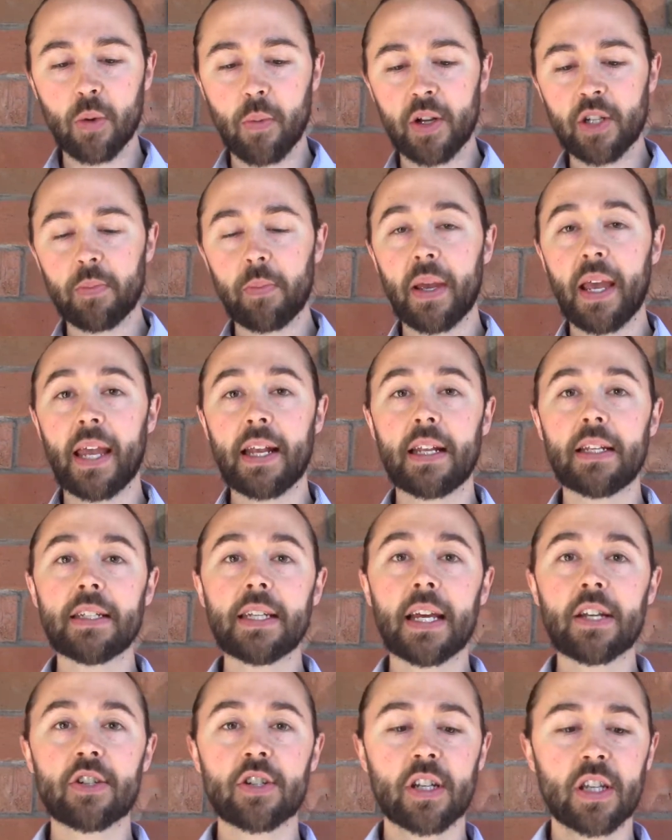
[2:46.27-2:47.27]
much pain and
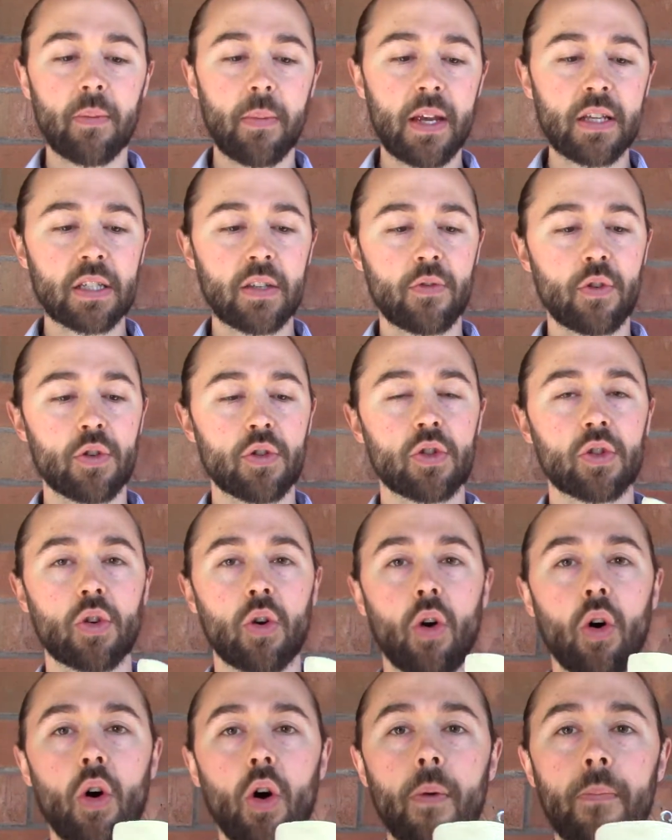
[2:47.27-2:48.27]
tension at the base of your
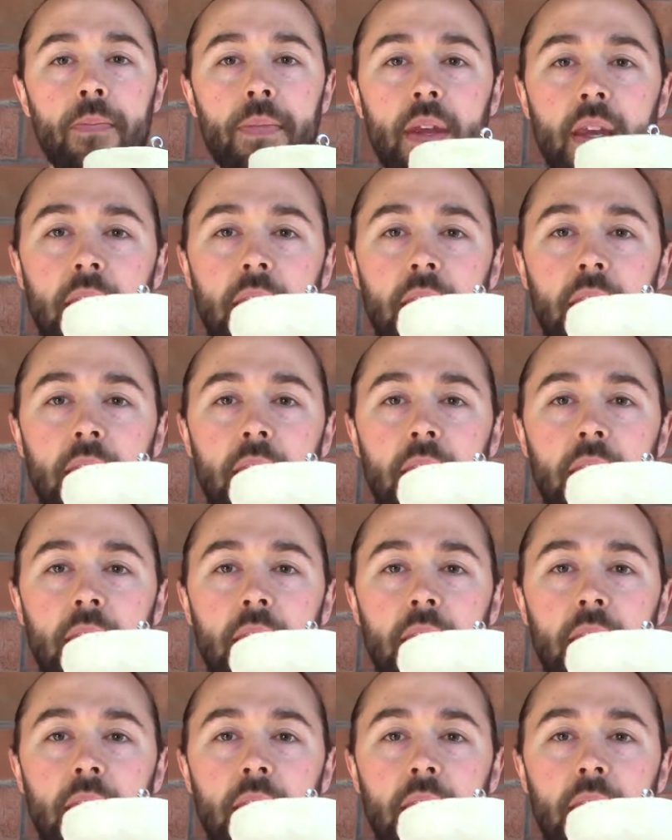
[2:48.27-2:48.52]
skull,